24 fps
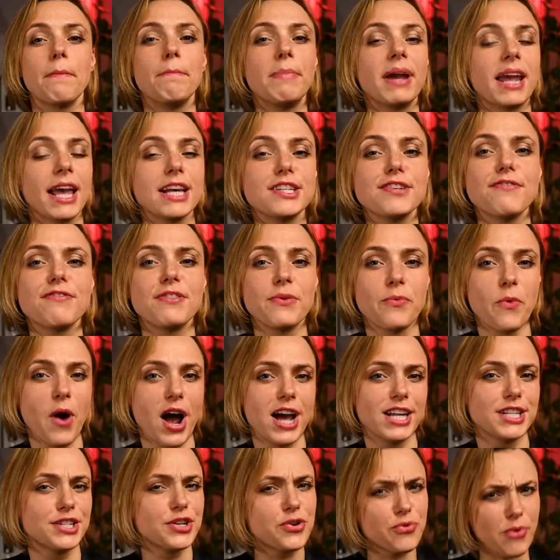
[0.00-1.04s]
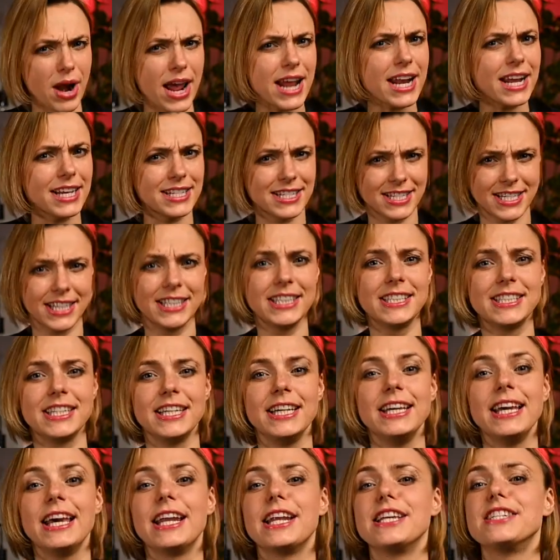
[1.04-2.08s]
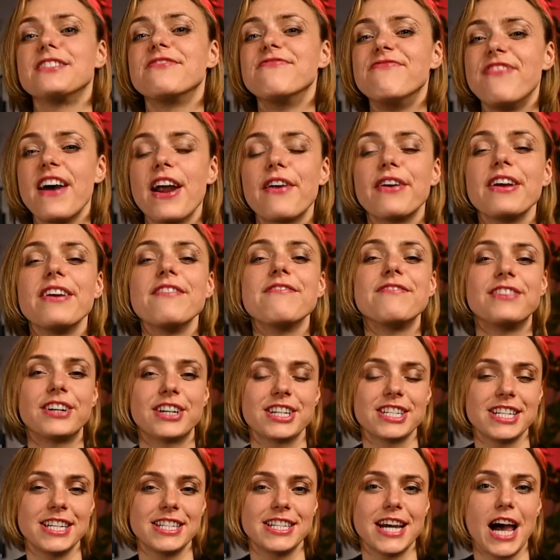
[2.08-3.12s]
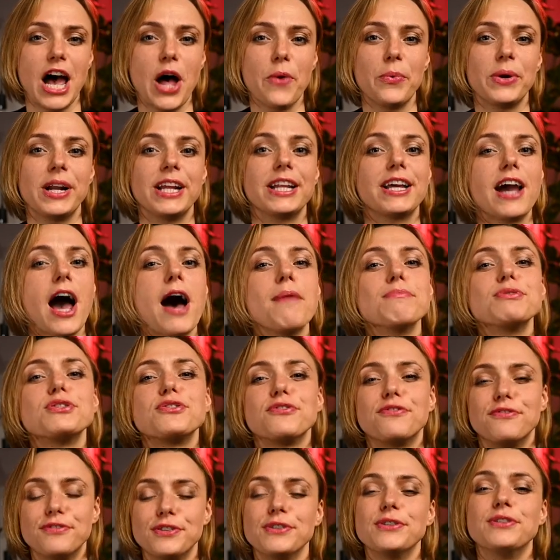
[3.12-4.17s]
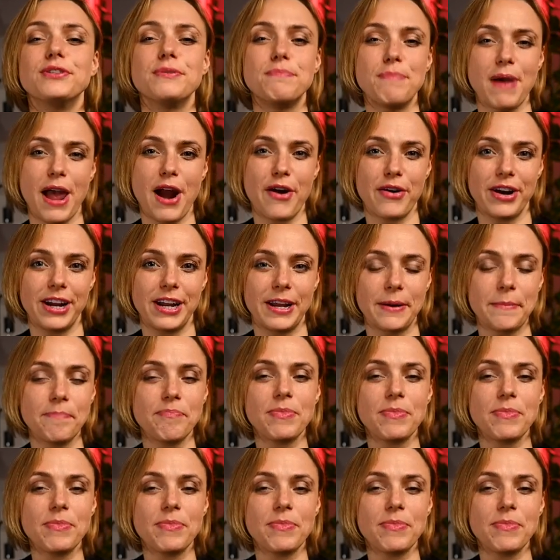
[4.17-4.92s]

Because of the wine's great acidity, it is very versatile when it comes to food pairing.